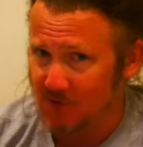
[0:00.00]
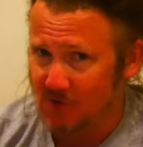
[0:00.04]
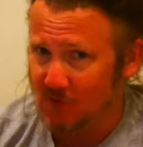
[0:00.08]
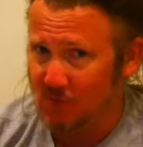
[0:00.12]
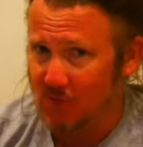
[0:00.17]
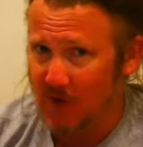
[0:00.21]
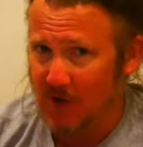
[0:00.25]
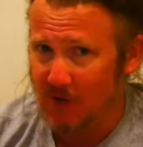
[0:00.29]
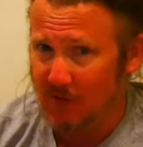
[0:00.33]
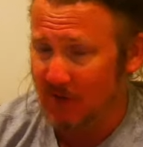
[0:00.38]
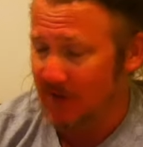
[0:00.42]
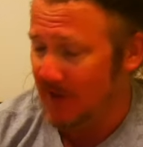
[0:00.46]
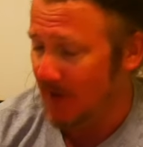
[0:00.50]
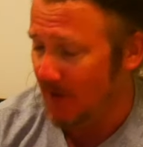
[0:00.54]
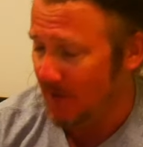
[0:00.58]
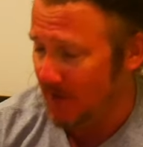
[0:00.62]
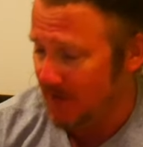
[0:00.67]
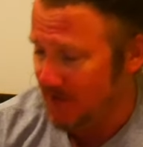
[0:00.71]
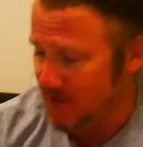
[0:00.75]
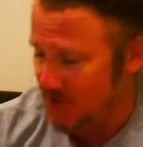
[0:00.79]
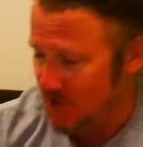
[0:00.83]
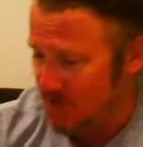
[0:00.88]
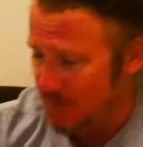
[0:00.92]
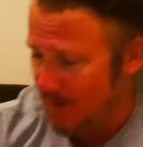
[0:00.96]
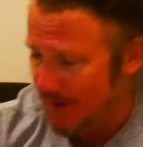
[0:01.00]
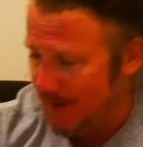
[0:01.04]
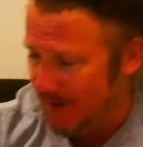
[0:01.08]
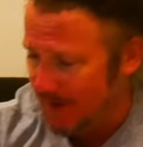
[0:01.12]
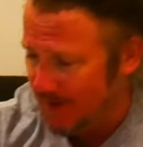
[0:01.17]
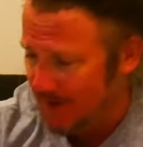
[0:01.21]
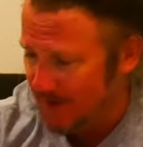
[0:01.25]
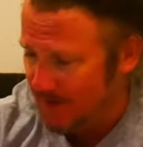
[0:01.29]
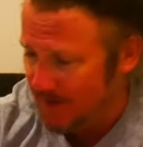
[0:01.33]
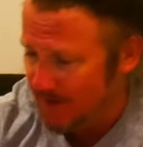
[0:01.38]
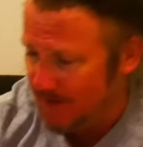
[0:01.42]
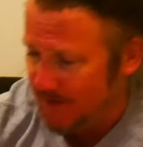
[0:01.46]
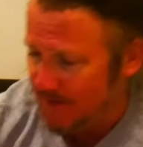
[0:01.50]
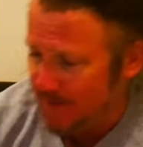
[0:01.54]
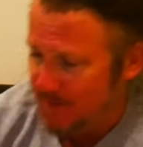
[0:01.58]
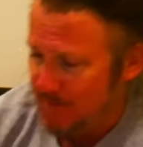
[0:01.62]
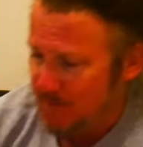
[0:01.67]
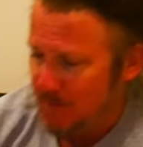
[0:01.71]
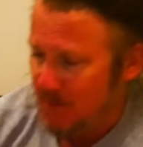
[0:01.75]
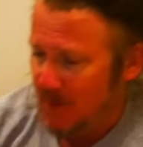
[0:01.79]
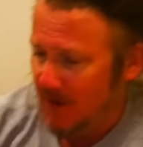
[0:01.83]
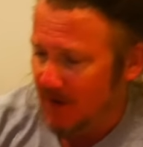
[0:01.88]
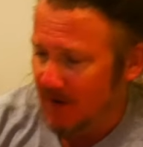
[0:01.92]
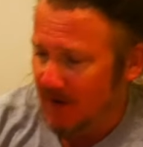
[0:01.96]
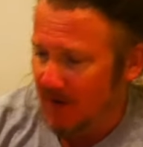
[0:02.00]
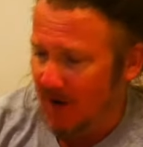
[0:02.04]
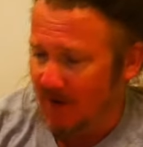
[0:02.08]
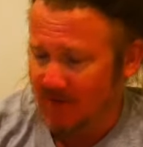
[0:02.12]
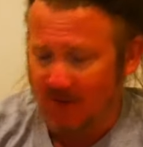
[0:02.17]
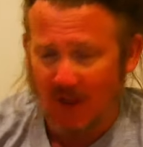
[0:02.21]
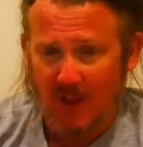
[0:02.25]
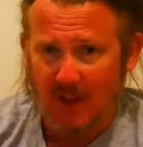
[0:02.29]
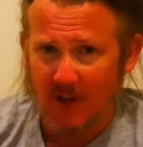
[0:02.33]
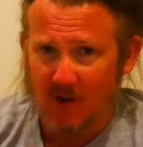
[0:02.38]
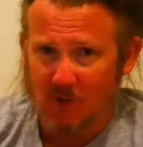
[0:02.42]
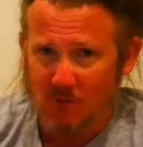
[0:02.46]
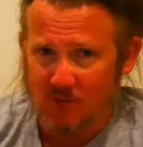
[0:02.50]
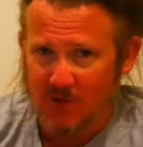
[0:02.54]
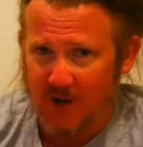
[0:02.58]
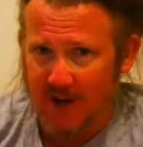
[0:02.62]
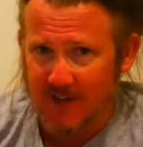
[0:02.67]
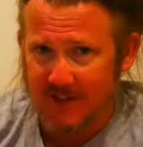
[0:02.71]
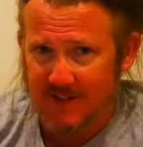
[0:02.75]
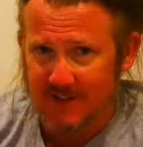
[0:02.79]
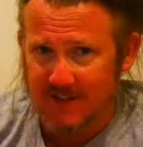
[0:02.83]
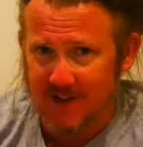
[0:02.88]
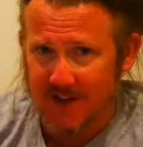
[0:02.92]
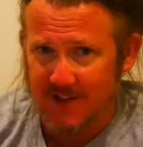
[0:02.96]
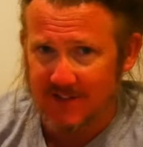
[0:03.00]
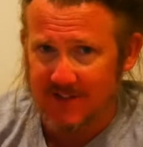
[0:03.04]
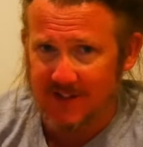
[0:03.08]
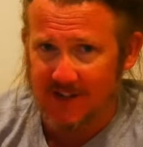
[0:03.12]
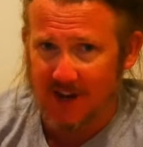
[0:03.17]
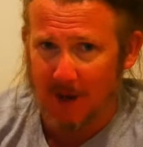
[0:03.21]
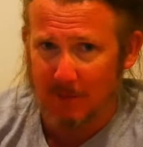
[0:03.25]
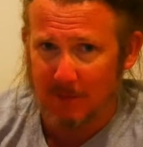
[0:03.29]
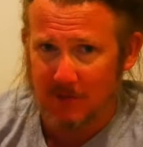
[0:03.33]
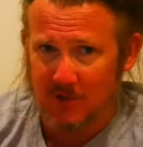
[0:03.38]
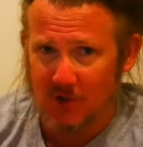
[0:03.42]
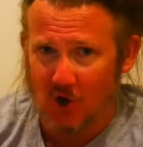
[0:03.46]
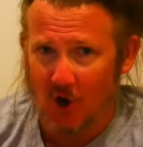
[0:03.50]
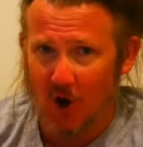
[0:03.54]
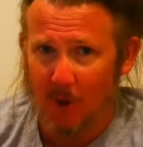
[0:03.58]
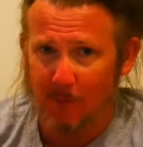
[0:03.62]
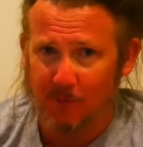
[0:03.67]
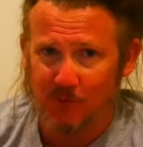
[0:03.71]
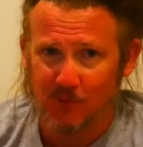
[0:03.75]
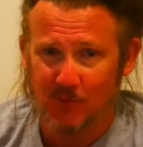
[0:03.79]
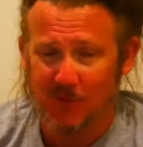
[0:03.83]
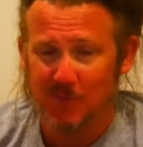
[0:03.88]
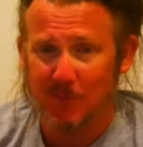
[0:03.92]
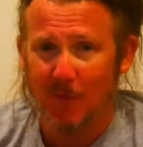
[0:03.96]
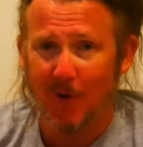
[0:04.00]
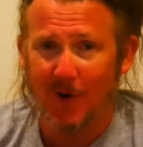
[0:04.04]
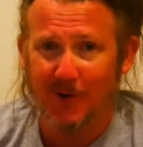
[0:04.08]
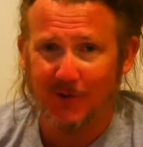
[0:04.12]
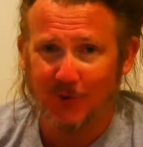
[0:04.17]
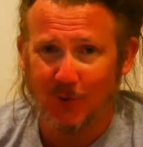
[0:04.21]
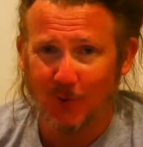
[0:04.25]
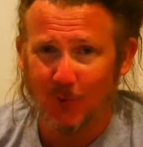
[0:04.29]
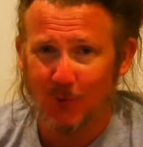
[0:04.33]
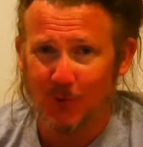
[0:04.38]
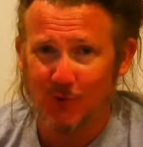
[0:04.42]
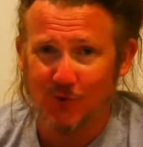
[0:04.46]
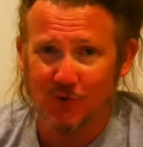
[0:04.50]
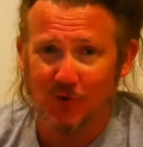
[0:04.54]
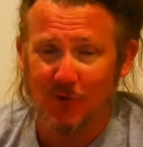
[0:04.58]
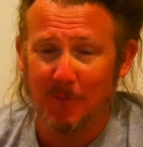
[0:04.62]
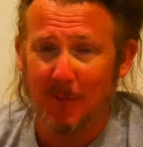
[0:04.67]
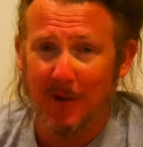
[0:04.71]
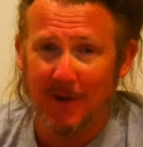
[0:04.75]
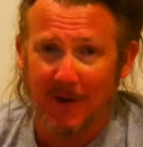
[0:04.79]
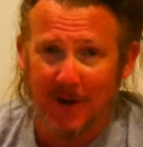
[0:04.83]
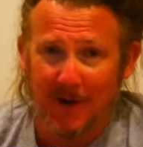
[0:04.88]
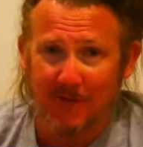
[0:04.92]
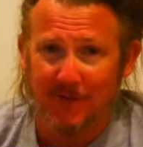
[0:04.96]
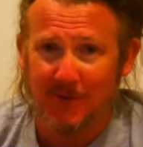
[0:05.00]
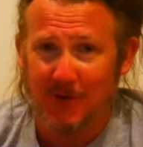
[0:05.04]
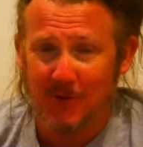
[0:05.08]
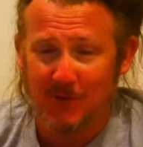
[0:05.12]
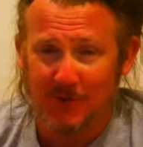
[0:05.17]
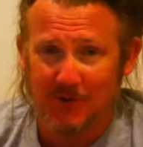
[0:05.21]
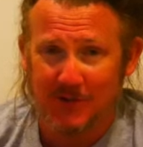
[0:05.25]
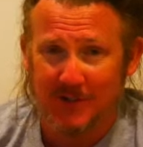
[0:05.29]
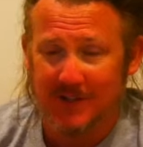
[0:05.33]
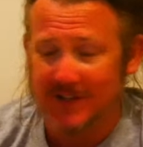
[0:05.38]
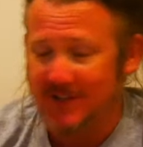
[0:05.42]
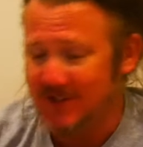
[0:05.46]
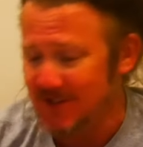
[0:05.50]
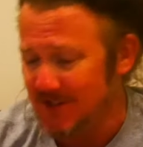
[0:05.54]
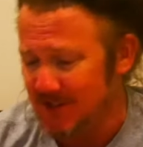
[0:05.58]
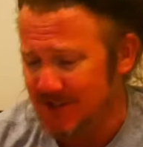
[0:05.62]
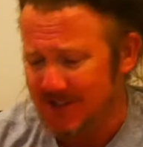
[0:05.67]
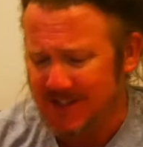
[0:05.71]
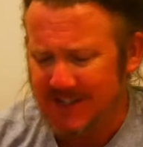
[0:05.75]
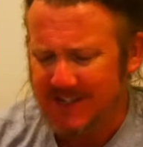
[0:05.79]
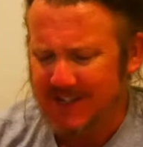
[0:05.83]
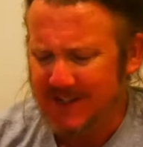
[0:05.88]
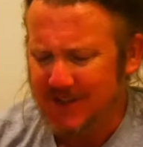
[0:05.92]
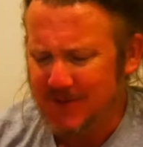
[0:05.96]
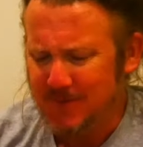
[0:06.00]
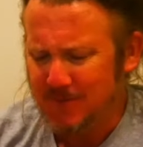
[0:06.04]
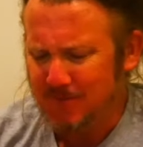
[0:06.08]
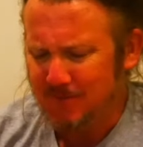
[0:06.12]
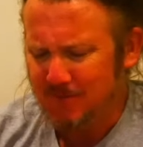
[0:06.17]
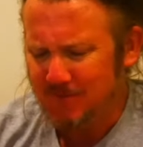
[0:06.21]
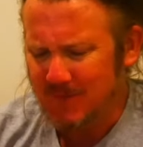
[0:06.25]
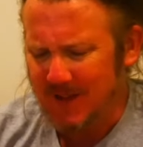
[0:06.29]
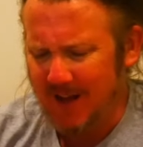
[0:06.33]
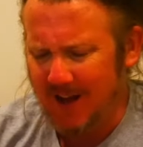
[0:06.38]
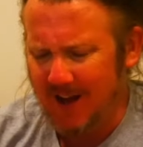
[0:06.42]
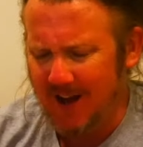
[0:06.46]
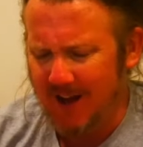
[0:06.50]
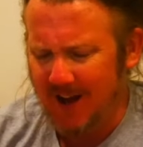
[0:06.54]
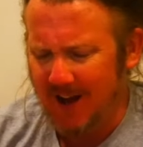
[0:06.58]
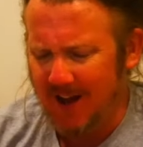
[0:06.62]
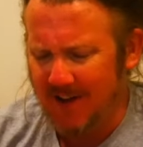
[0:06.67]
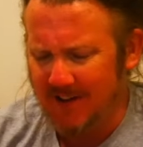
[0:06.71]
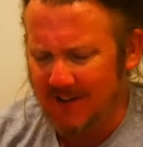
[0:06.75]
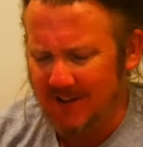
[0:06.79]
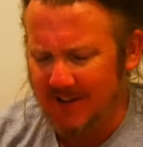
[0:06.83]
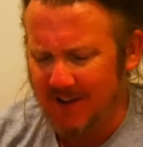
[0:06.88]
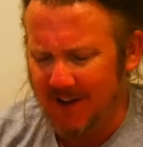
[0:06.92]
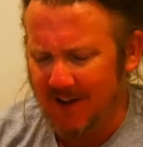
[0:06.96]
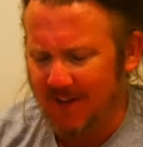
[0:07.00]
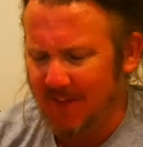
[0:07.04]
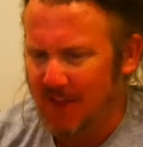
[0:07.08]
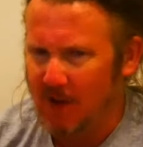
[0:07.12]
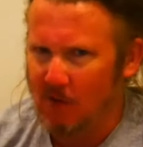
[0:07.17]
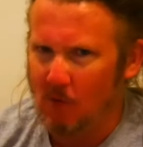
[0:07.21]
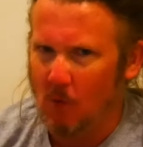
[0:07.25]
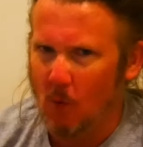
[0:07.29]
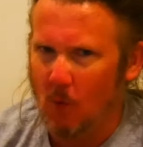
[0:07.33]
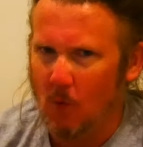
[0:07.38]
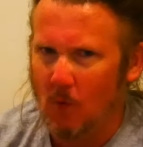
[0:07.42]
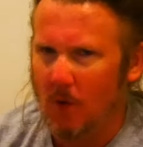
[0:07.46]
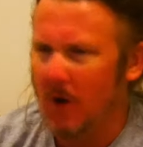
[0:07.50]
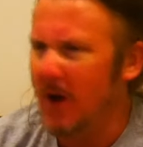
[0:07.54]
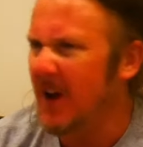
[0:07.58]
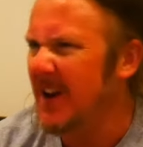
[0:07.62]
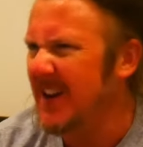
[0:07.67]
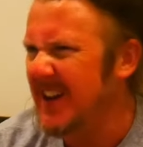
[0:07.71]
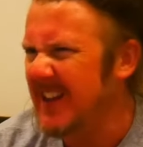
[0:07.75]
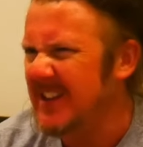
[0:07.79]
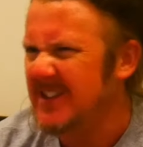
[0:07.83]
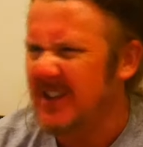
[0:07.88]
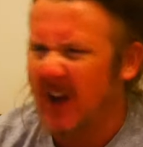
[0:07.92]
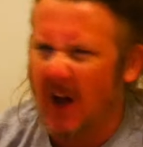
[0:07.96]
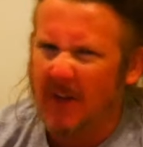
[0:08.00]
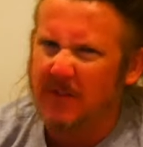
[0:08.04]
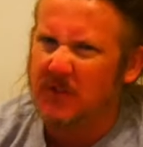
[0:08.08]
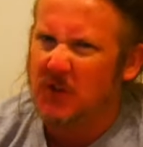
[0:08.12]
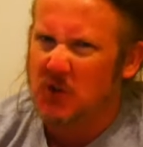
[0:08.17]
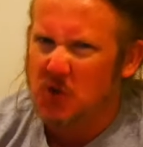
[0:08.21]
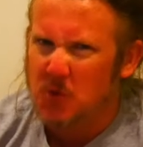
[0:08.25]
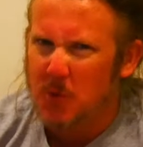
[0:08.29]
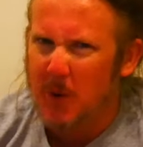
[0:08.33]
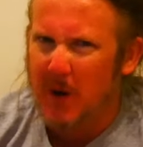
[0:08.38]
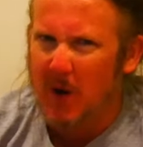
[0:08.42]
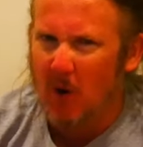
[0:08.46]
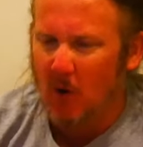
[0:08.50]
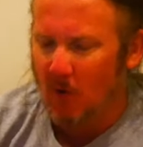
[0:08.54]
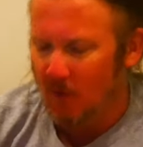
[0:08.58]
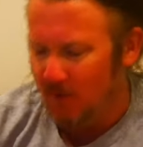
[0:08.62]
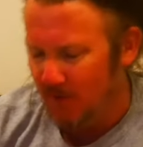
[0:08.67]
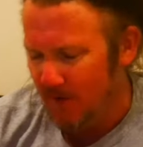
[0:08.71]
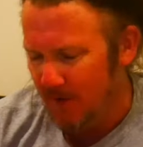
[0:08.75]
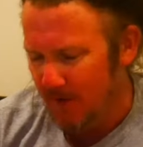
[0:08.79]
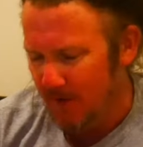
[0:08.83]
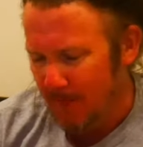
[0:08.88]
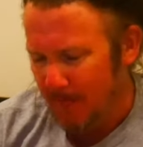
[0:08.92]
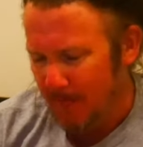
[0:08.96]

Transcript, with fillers: You really don't need too many. I've done a little taste test a couple of times with my daughter and my nephews and nieces, and they're all at least under 12.